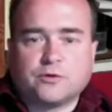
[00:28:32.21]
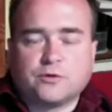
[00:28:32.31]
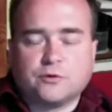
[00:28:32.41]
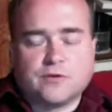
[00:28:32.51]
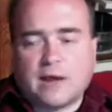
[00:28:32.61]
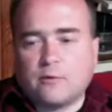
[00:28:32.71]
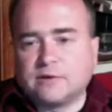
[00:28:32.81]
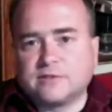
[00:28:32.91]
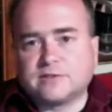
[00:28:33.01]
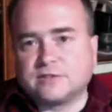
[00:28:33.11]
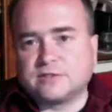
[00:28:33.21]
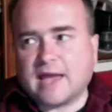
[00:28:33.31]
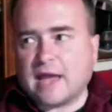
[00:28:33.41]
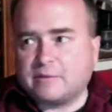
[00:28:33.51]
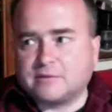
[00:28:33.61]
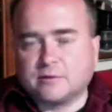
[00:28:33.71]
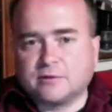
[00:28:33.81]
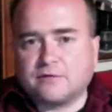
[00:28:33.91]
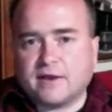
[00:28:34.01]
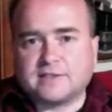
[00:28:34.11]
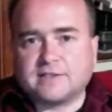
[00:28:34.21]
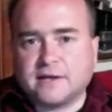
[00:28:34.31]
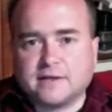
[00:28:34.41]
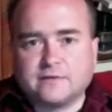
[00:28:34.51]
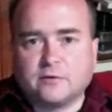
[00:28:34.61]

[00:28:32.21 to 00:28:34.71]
That one is just absolutely fascinating to me.